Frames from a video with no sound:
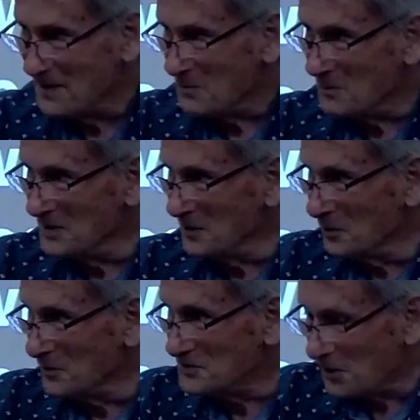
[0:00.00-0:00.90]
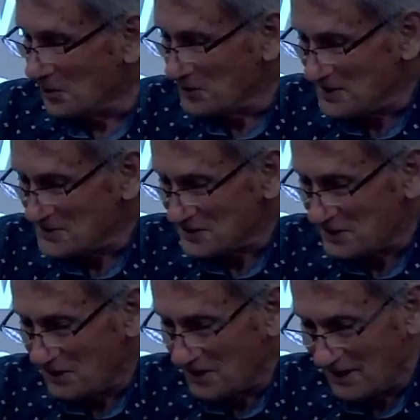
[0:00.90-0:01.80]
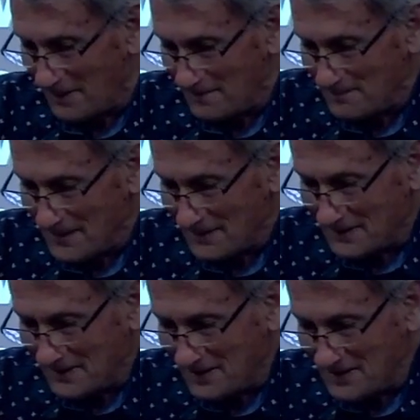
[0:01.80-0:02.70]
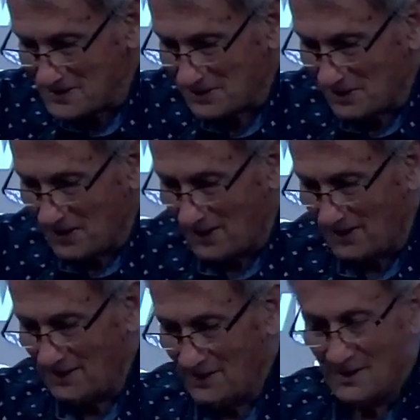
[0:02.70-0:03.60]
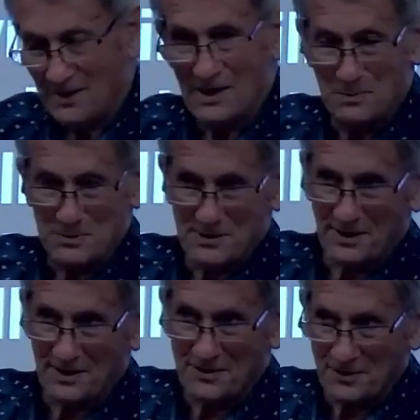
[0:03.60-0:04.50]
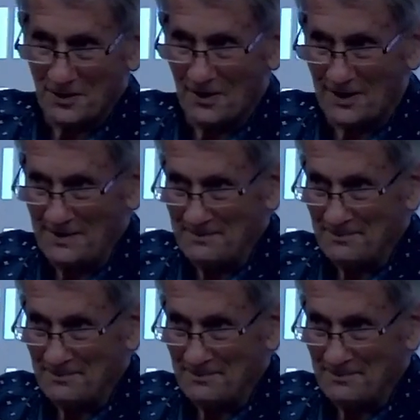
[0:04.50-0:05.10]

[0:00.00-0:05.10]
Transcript: When the Lord told Hezekiah, King Hezekiah, he was going to die,